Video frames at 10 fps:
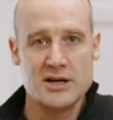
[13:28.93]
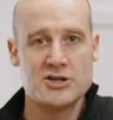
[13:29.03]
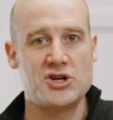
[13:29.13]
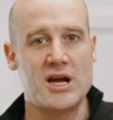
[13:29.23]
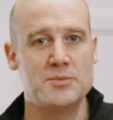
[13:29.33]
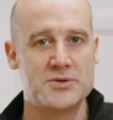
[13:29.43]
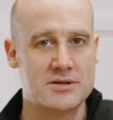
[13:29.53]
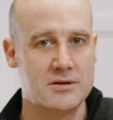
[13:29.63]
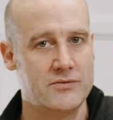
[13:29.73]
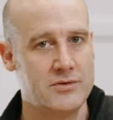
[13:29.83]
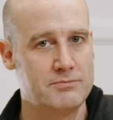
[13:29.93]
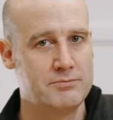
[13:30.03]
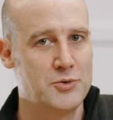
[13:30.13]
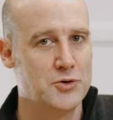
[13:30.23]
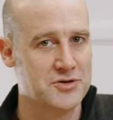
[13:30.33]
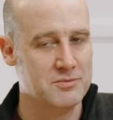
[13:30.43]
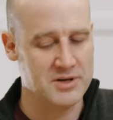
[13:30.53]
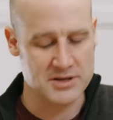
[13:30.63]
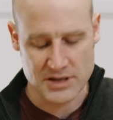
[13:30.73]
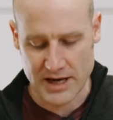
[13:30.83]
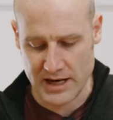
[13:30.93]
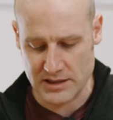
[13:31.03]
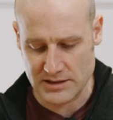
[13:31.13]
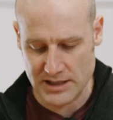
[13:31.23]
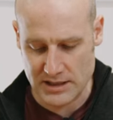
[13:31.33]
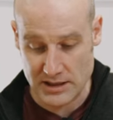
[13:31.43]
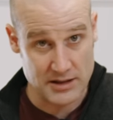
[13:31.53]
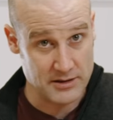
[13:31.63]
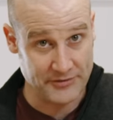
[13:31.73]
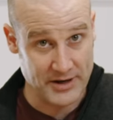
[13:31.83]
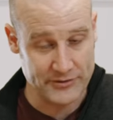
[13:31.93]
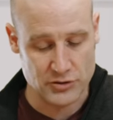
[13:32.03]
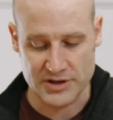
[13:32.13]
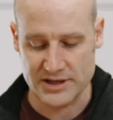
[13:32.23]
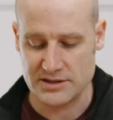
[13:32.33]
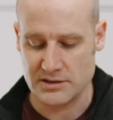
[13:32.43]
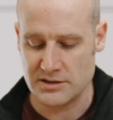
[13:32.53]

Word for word: shapes of apportionment and uh, the five cookies.